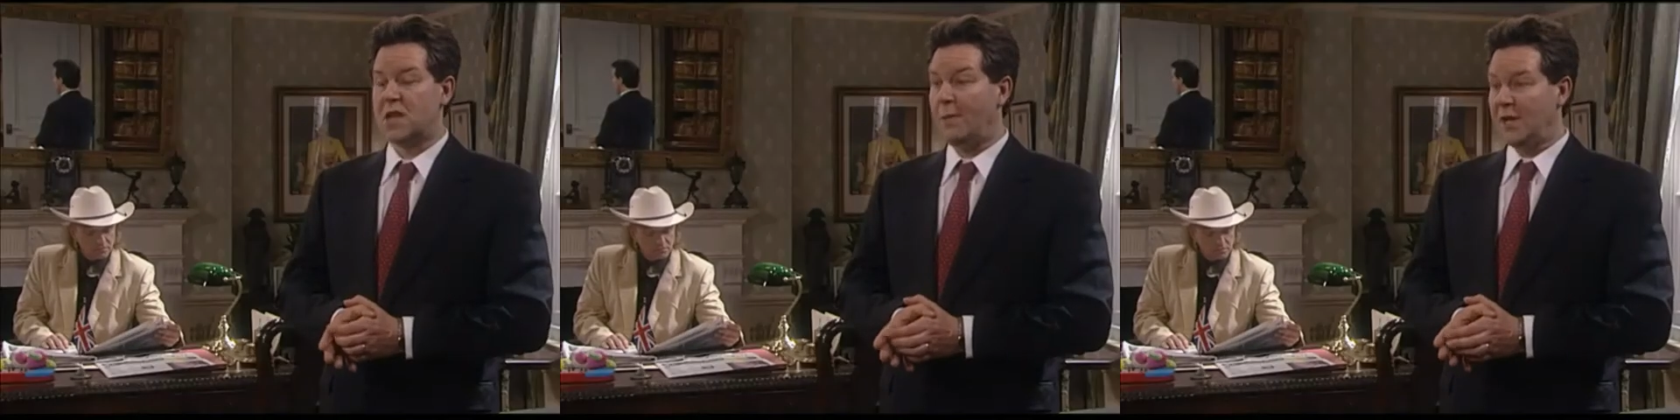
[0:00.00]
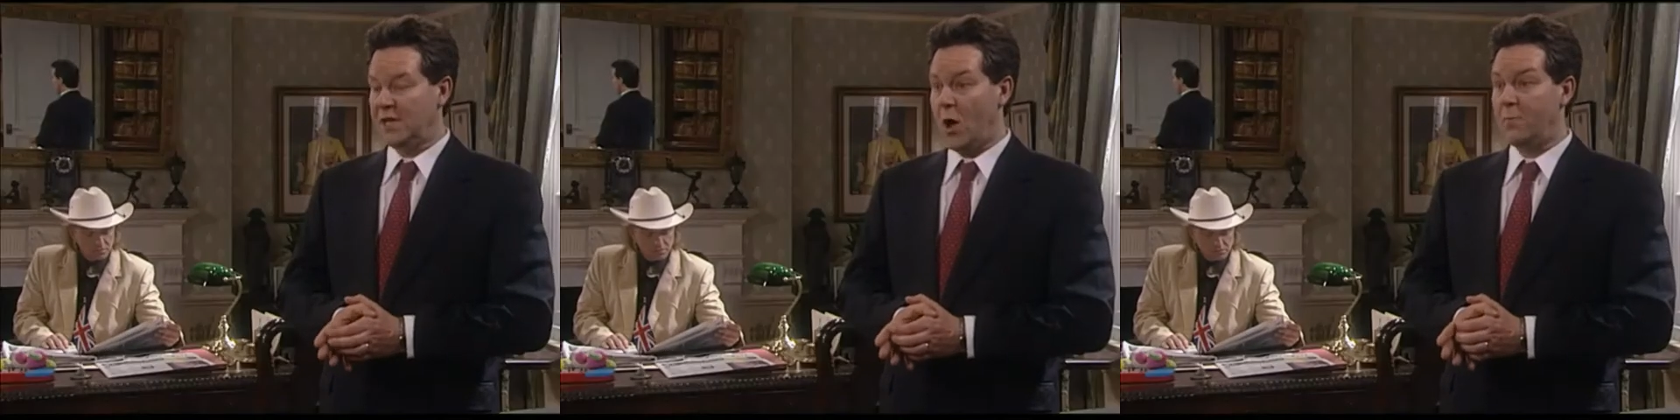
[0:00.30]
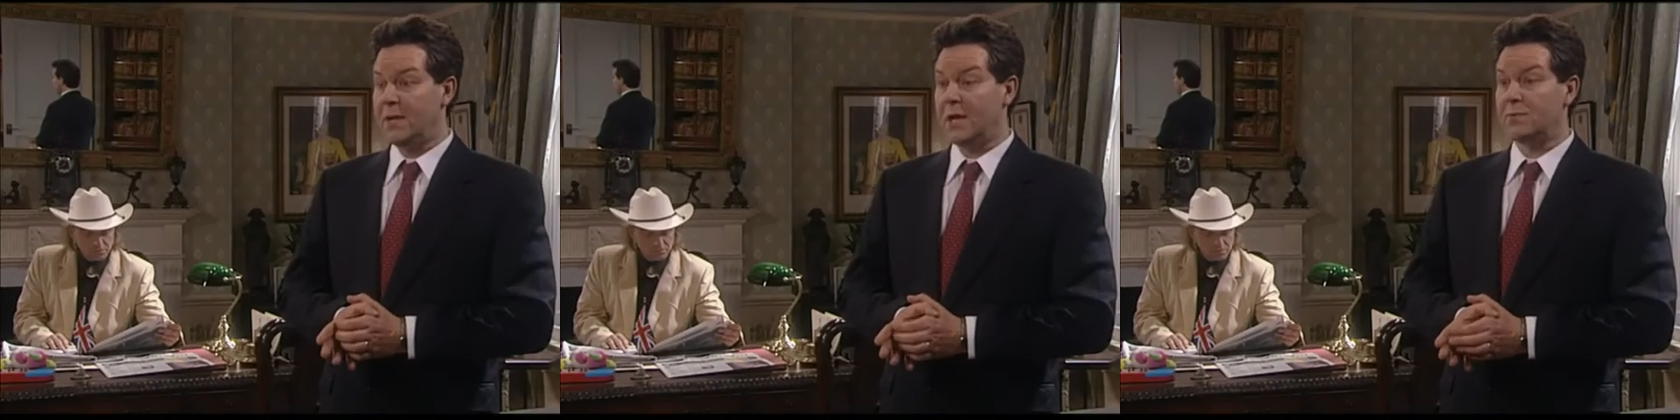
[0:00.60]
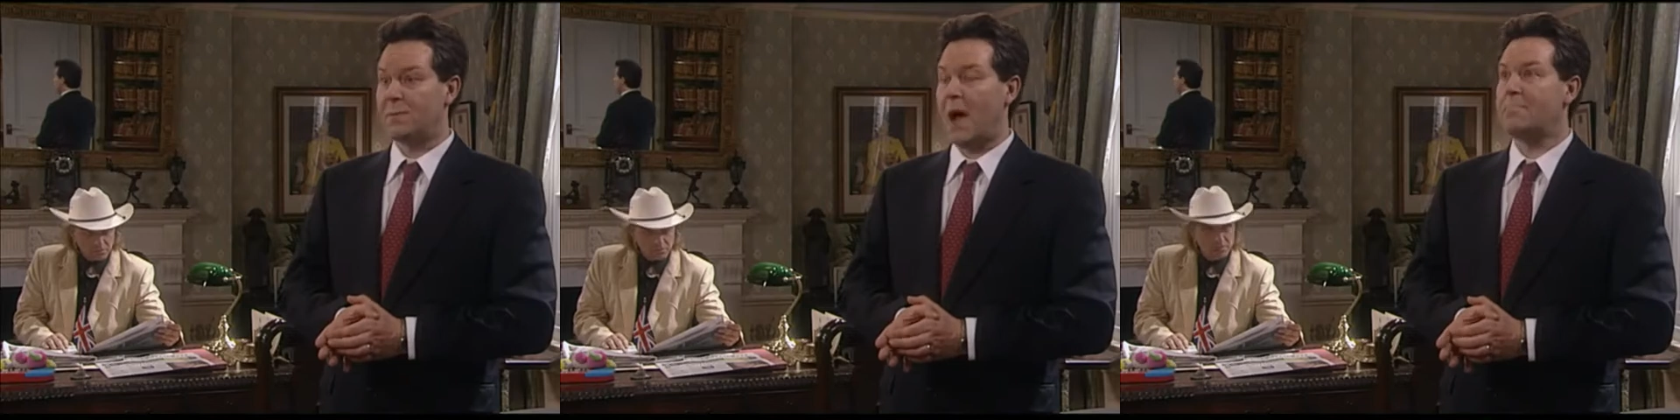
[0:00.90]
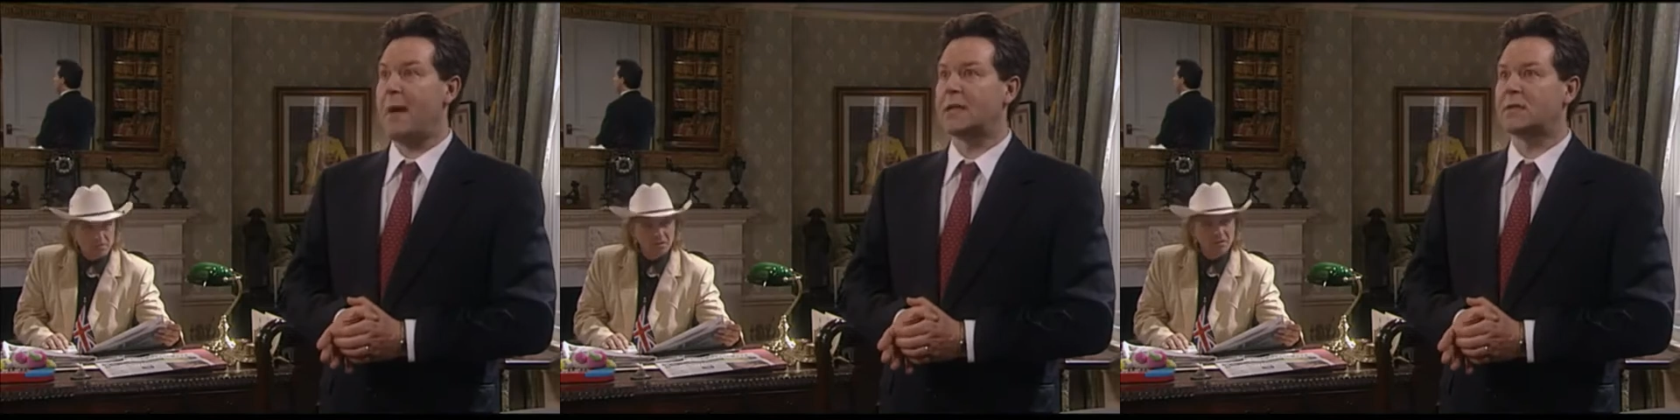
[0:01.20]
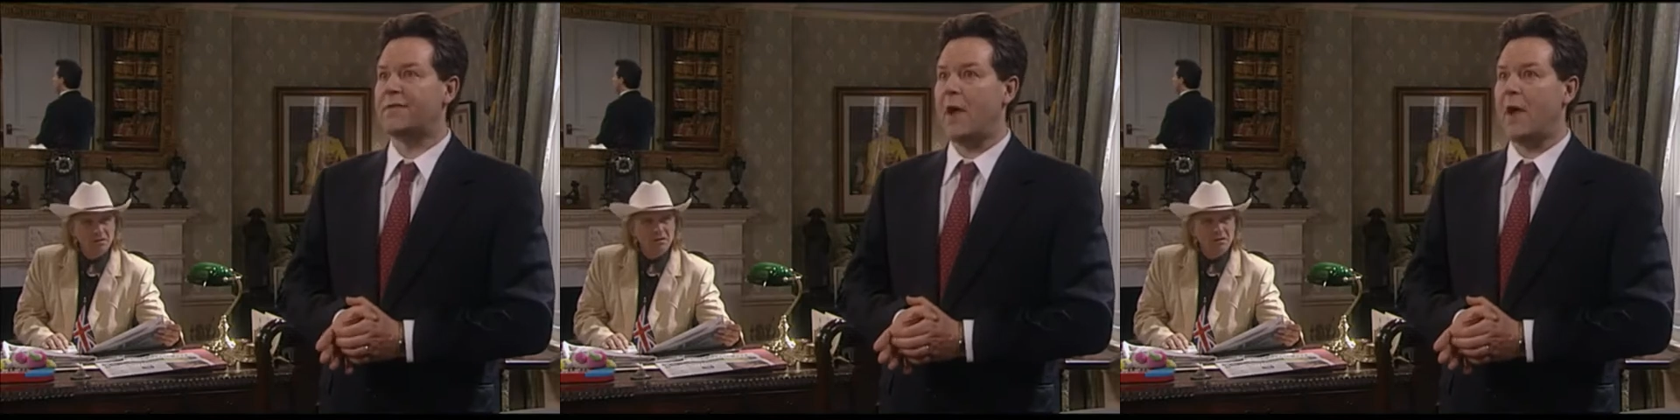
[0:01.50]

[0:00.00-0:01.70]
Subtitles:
W told me he was my best